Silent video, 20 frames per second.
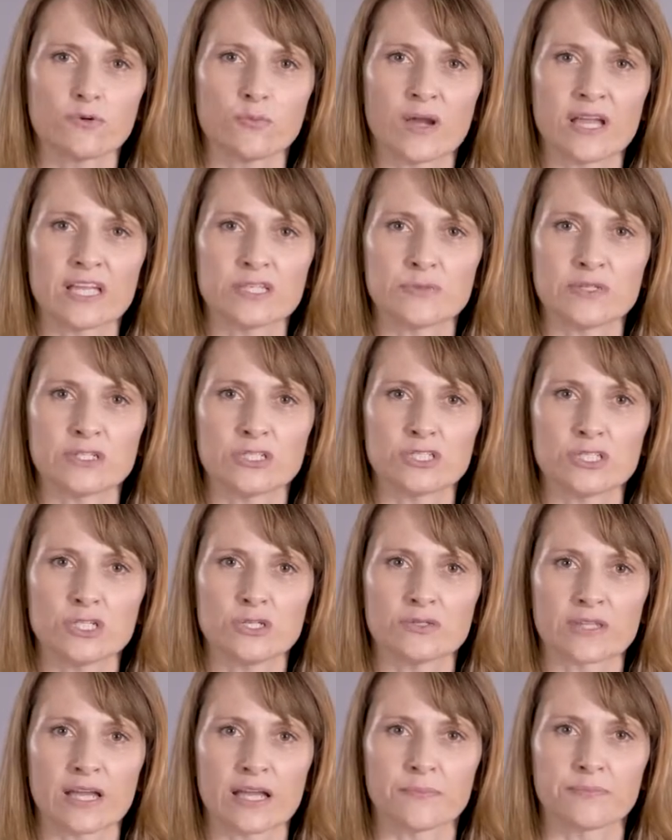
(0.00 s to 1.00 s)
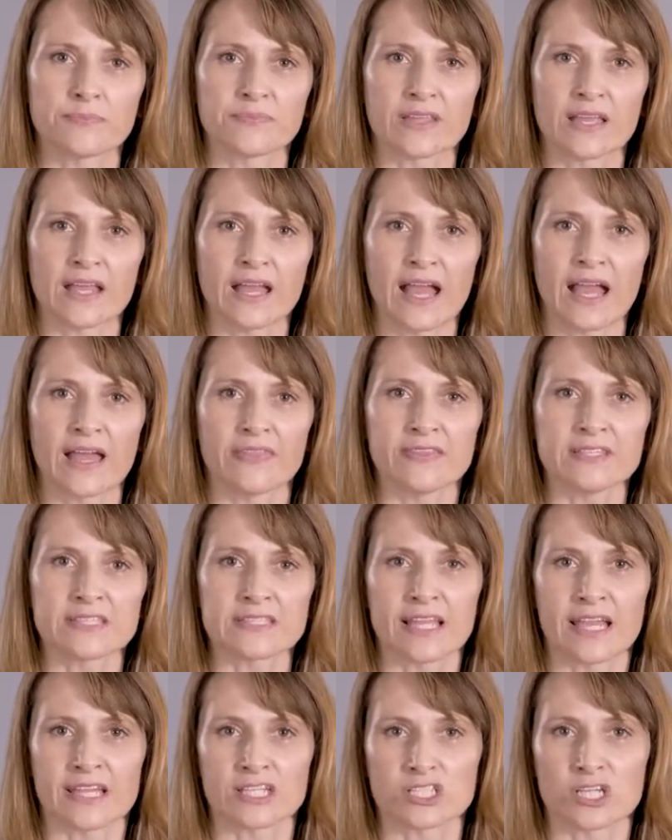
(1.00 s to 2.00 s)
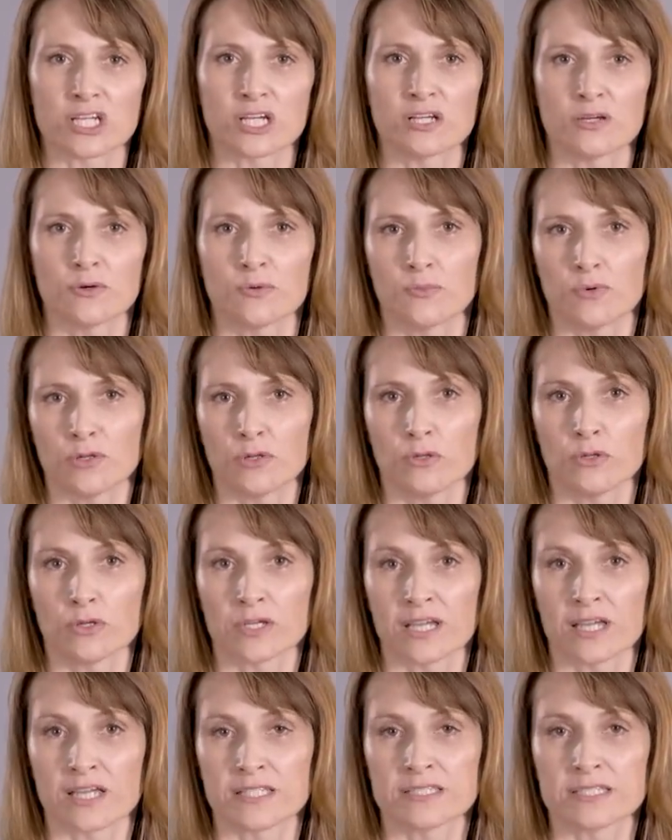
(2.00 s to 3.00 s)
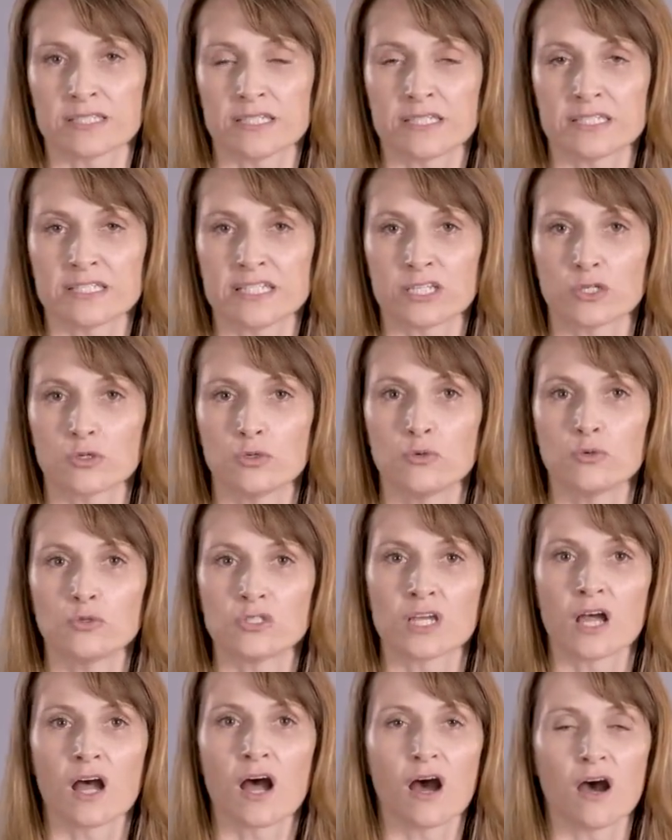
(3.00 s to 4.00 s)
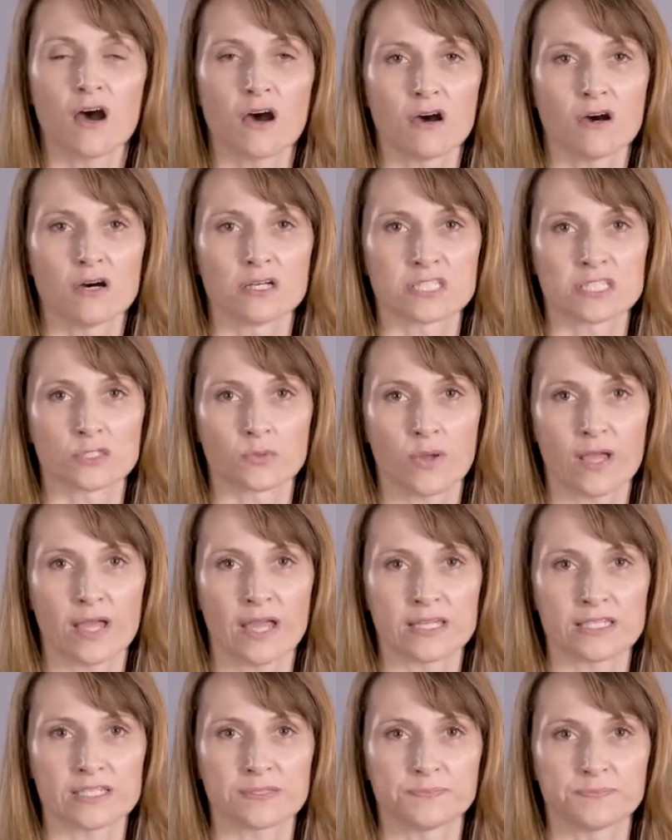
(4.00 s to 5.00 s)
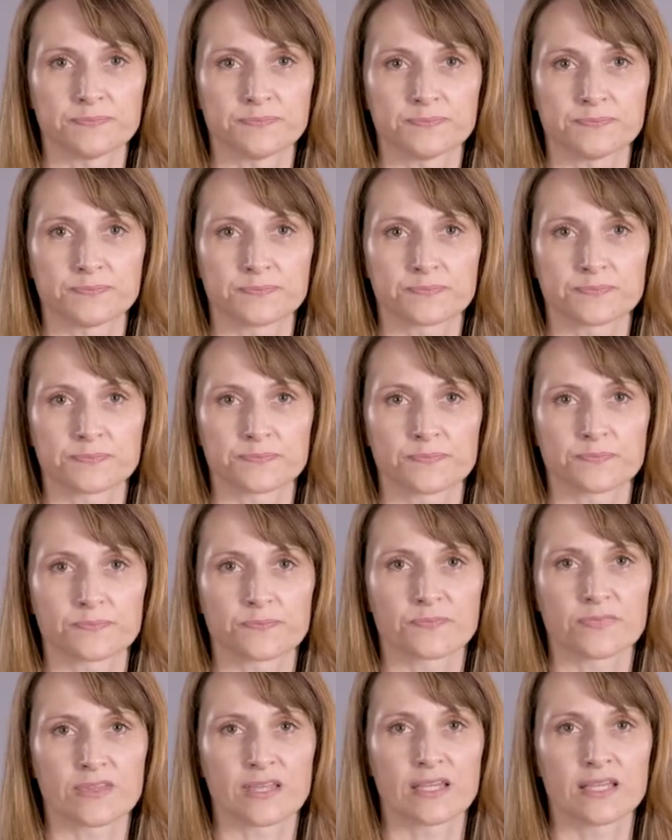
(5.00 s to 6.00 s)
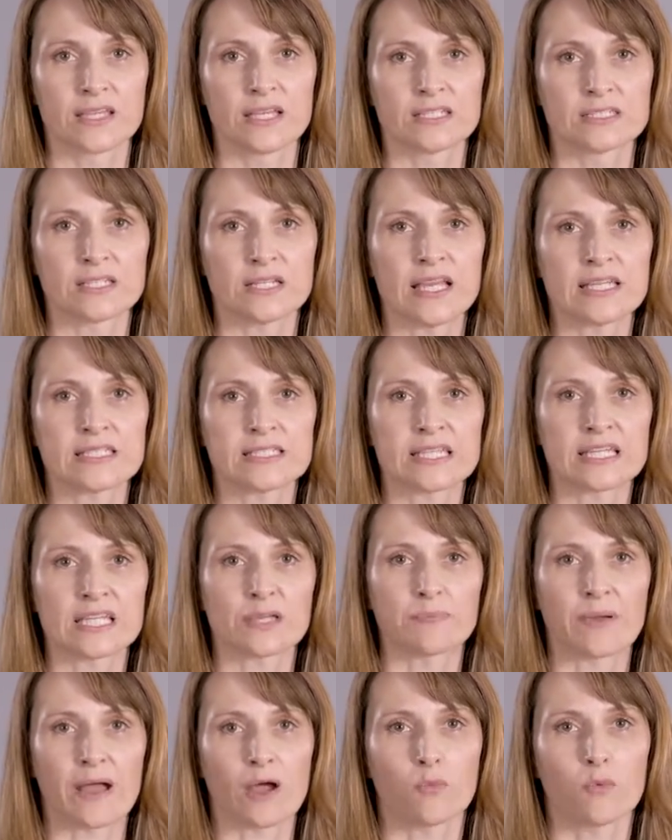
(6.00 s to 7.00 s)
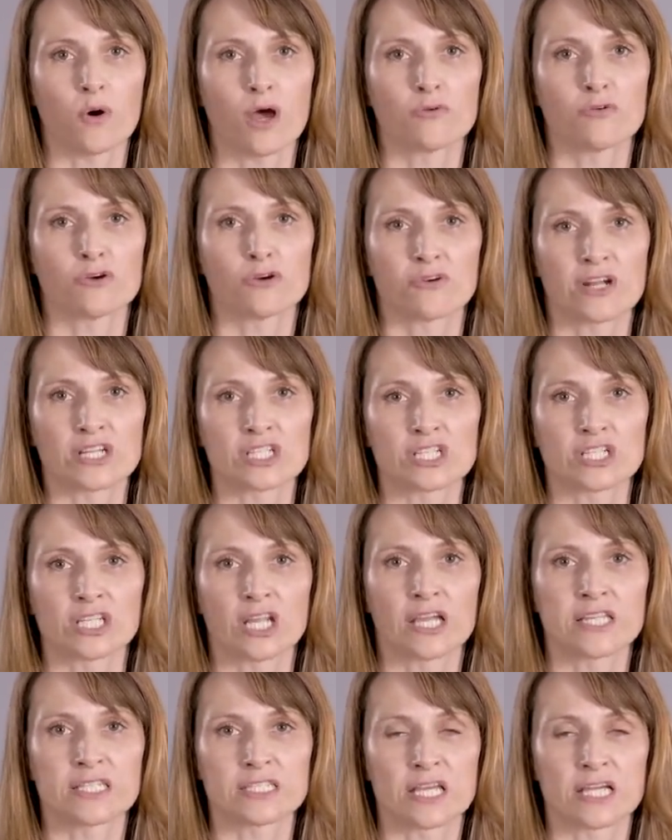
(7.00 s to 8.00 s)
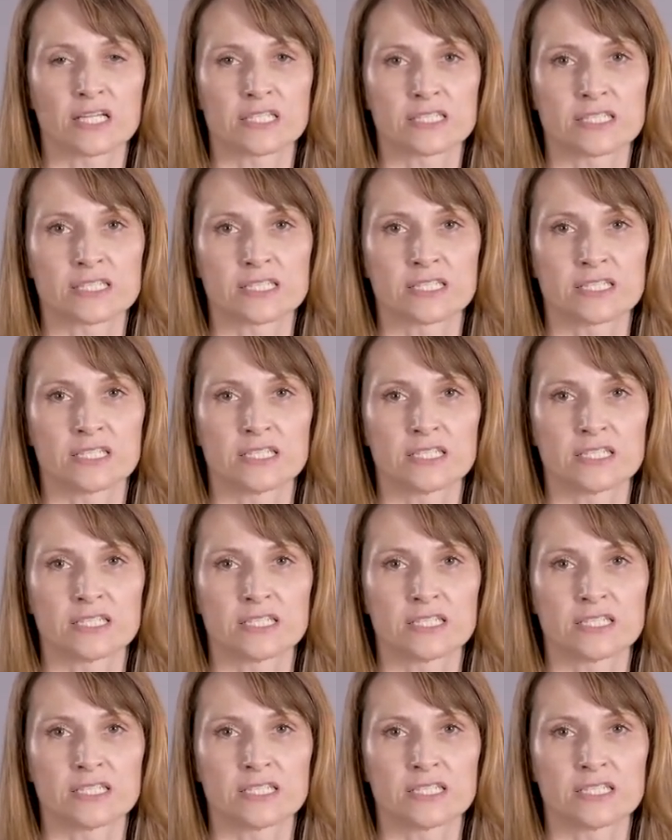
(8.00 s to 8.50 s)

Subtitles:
ways we can do that, and this lecture will look at a statistic called R squared. So let's think about what a regression line does.